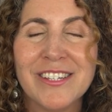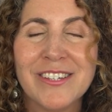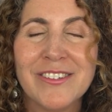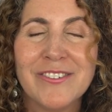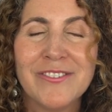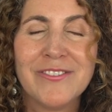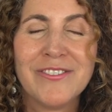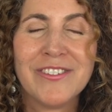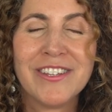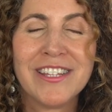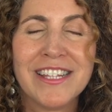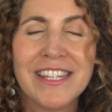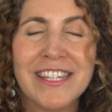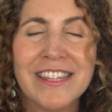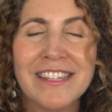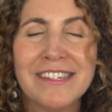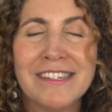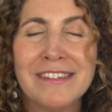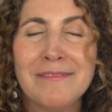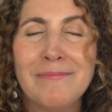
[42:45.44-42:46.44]
feeling
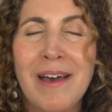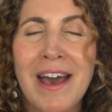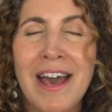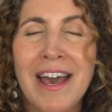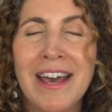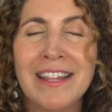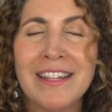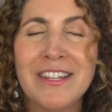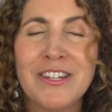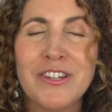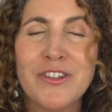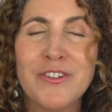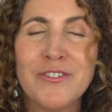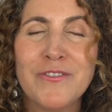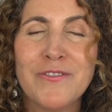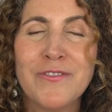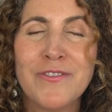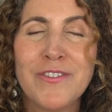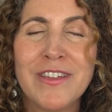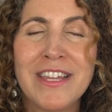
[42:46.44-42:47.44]
the smile in your
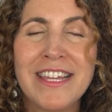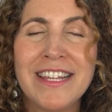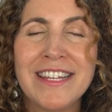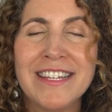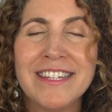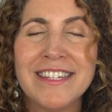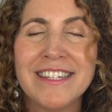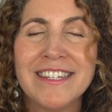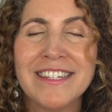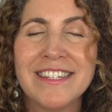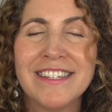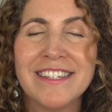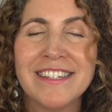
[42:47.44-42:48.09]
feet,